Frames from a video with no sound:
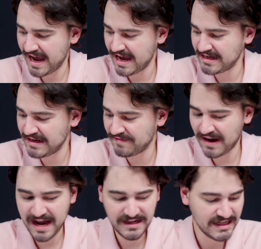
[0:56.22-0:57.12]
And if
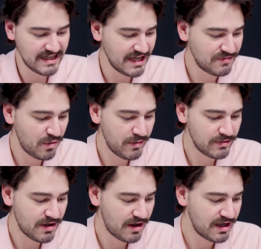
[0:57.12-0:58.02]
I had to guess what we were
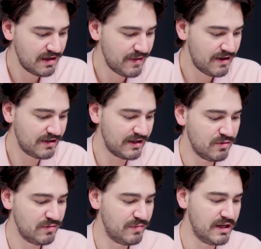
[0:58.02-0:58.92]
talking about, it
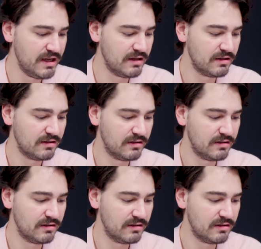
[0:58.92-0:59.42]
would be